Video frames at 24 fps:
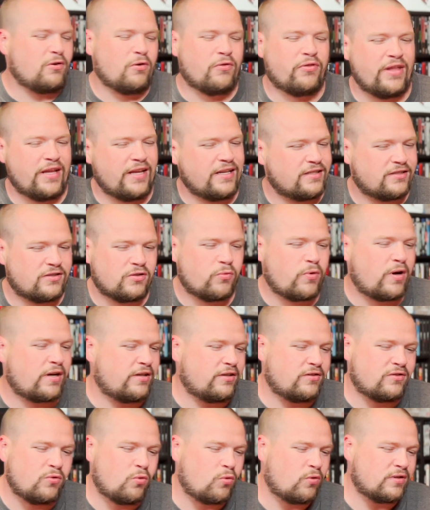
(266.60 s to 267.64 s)
don't think it's
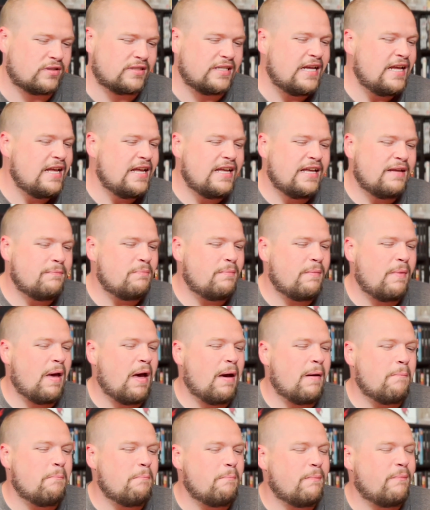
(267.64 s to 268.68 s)
directed towards
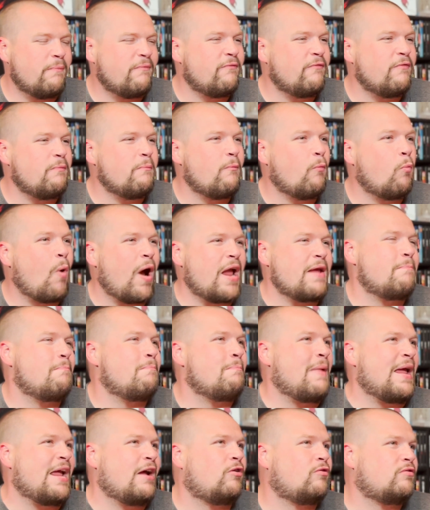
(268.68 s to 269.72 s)
white
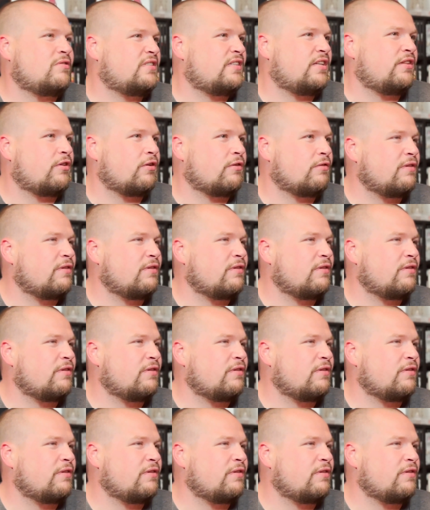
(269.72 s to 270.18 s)
males in their